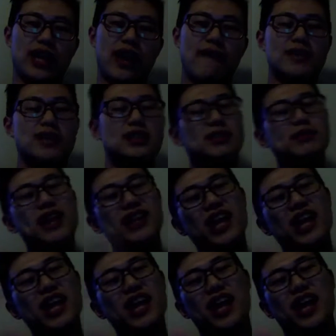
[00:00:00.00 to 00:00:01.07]
Sometimes take a
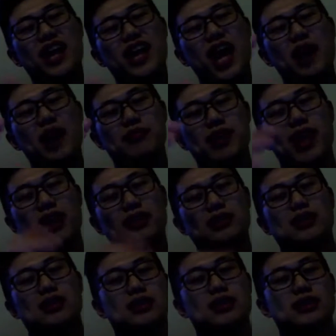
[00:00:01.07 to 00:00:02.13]
time. Yeah.
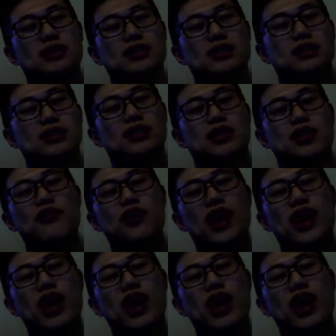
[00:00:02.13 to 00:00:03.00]
If you cannot